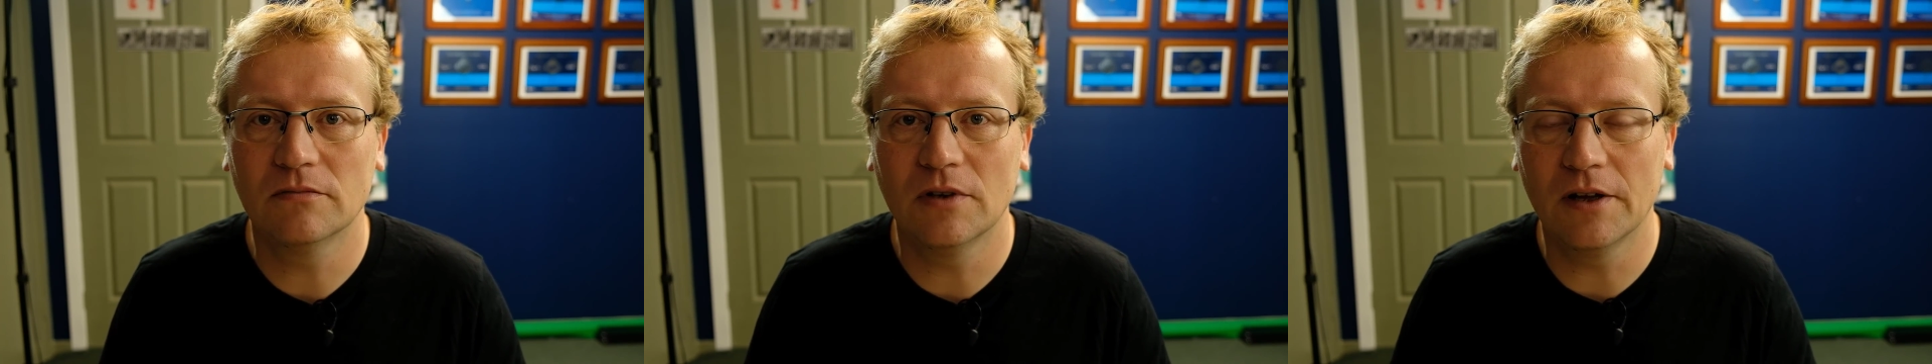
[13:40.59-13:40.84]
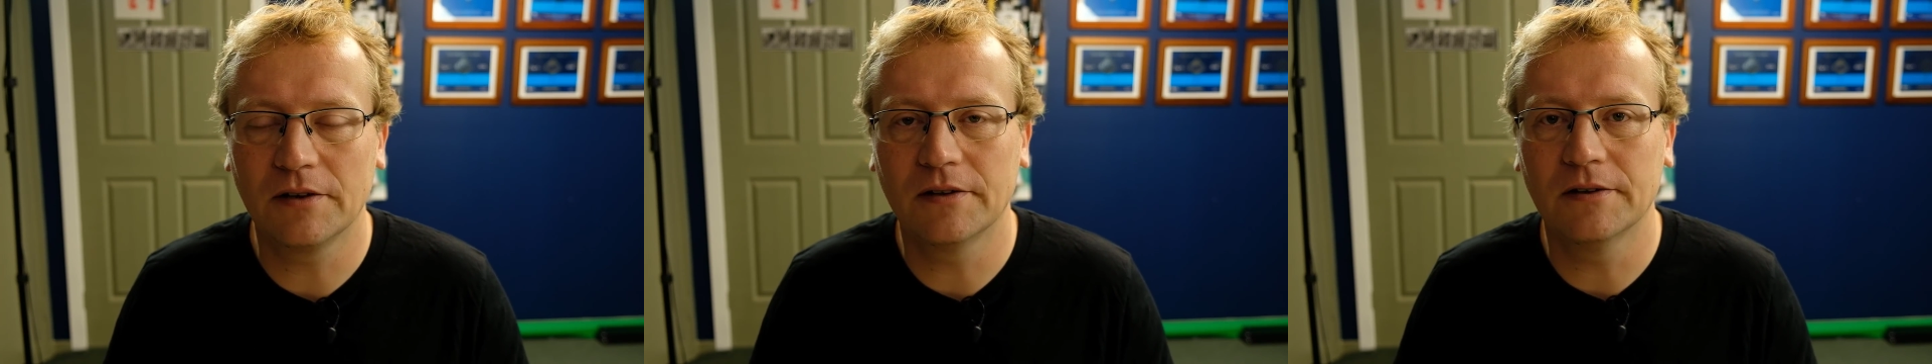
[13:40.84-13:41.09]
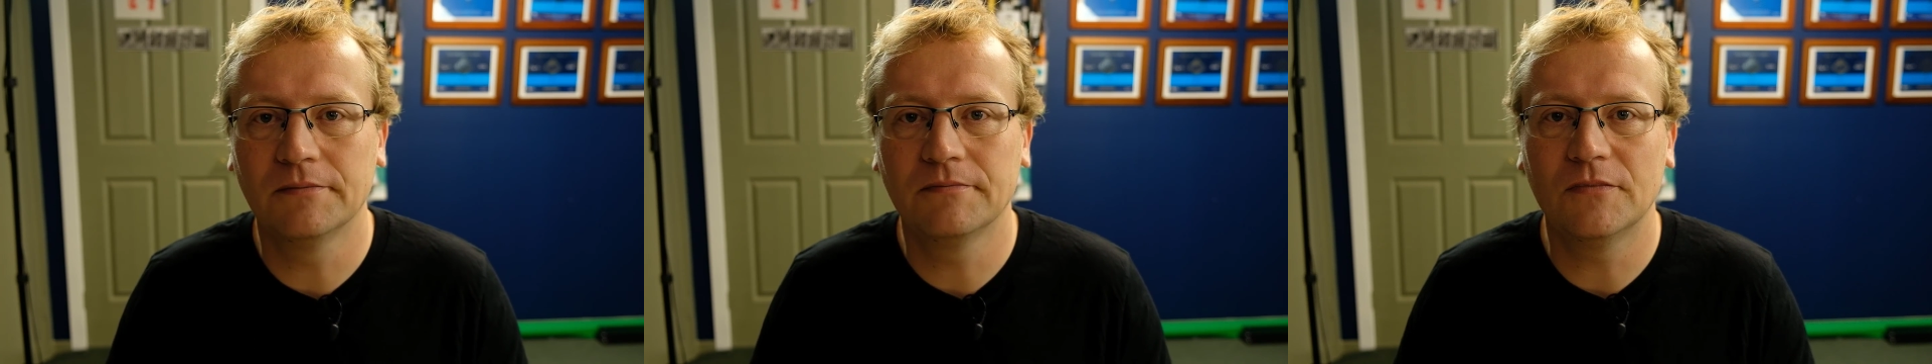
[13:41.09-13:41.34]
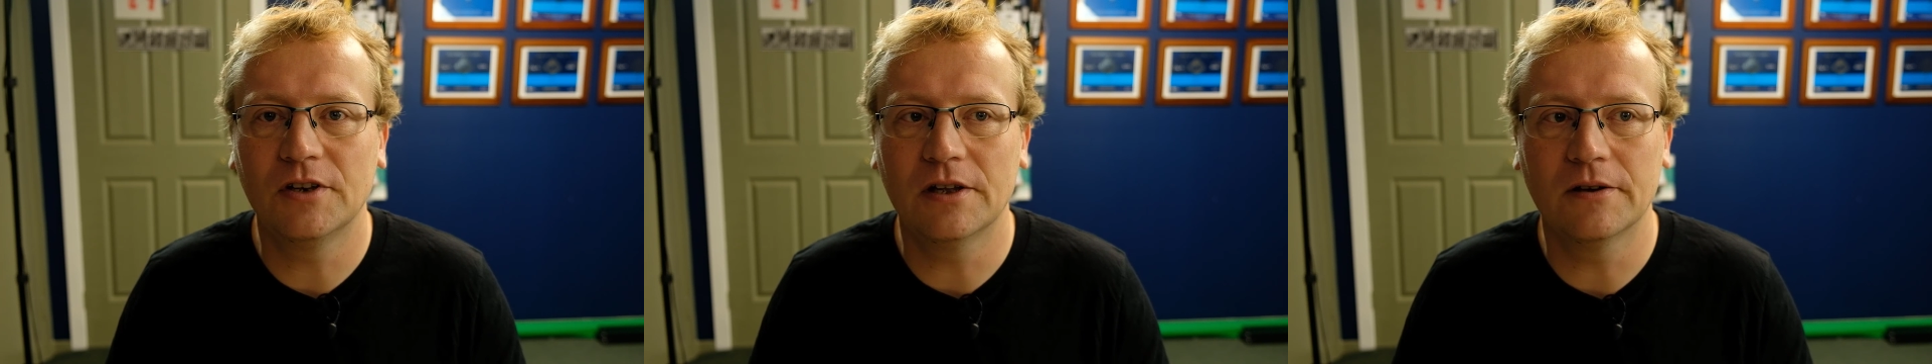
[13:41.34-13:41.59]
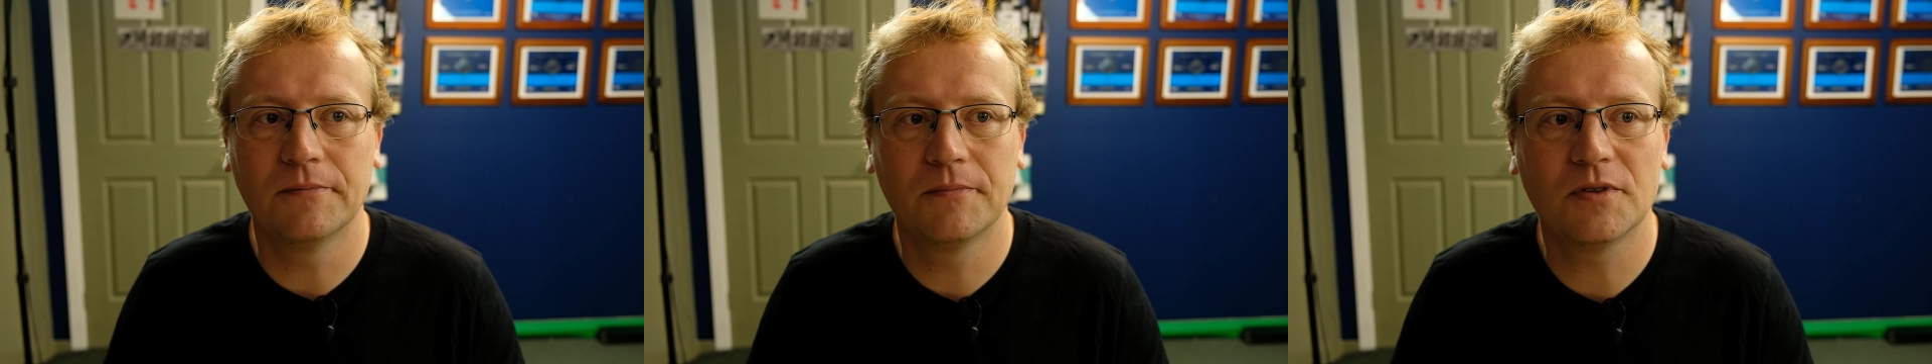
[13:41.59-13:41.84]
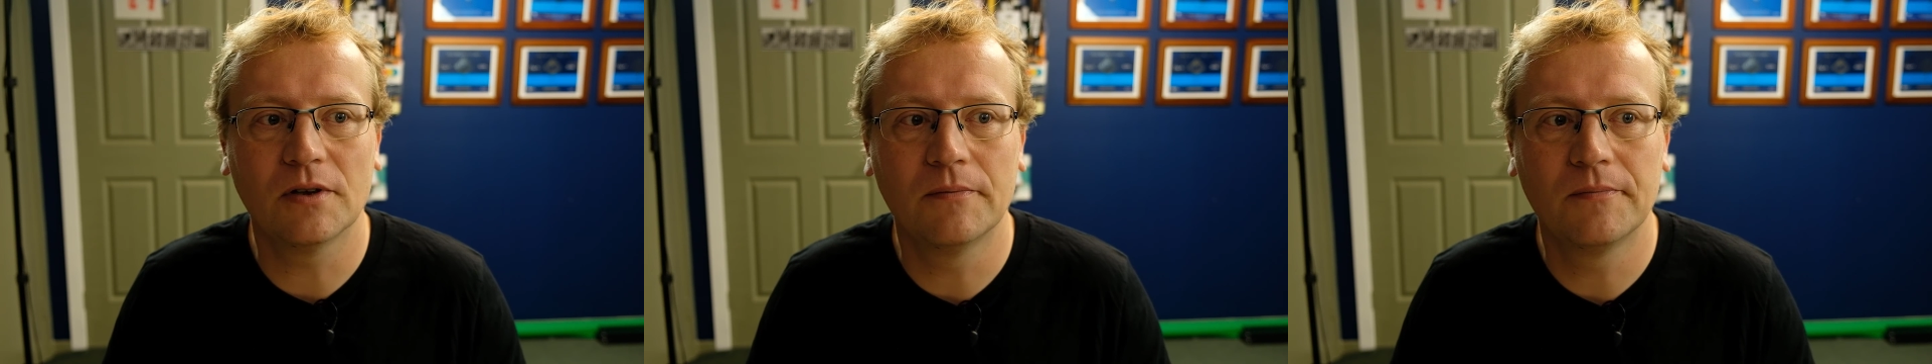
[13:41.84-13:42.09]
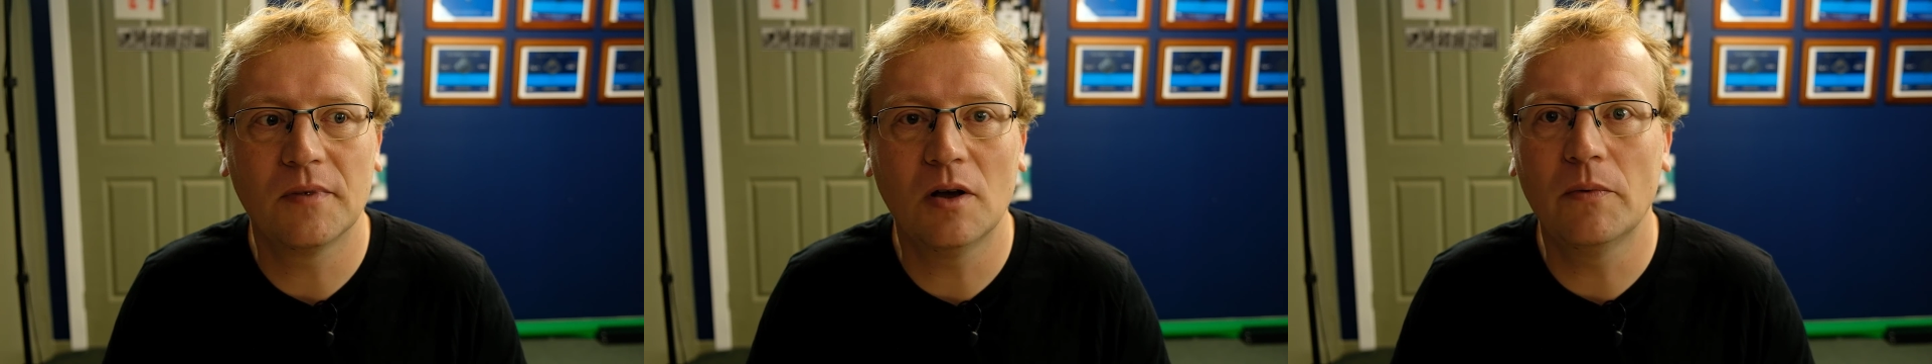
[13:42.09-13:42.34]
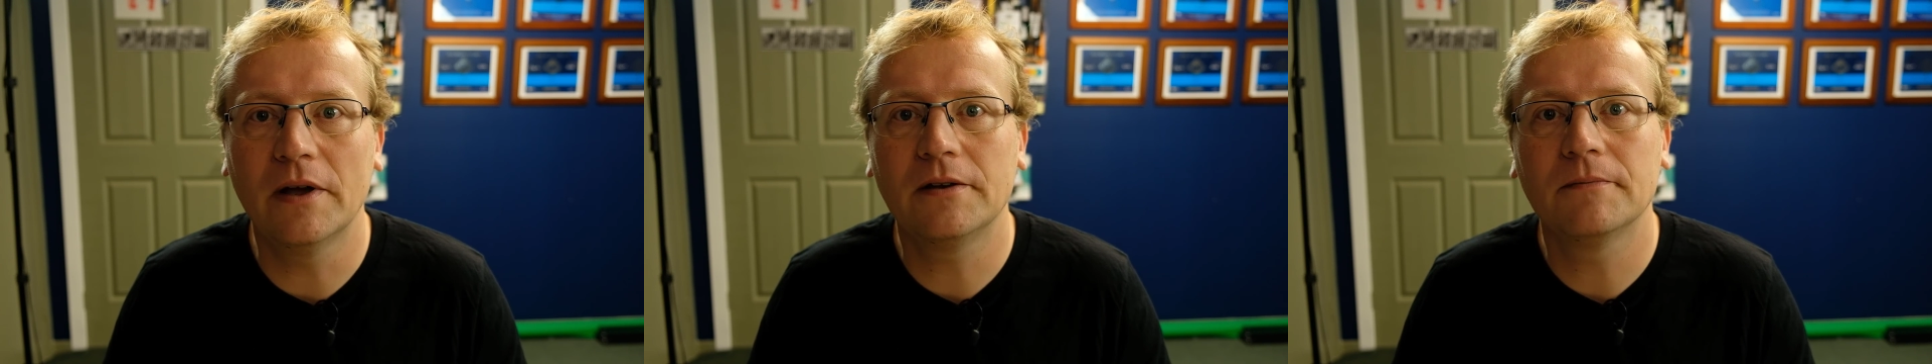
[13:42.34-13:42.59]
like the video, so I'll
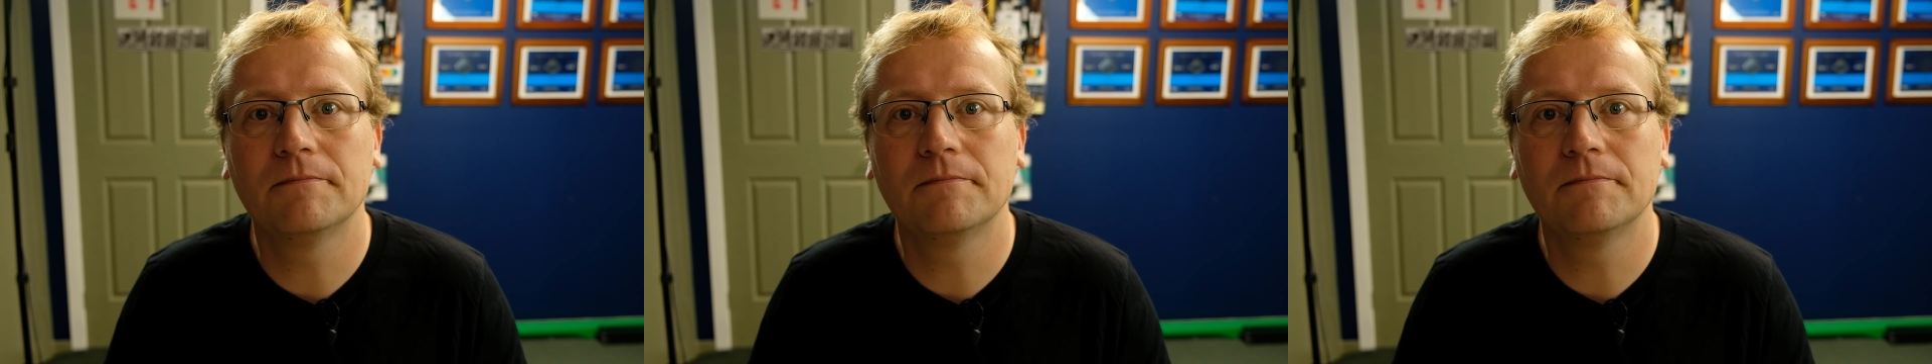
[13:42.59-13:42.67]
wait.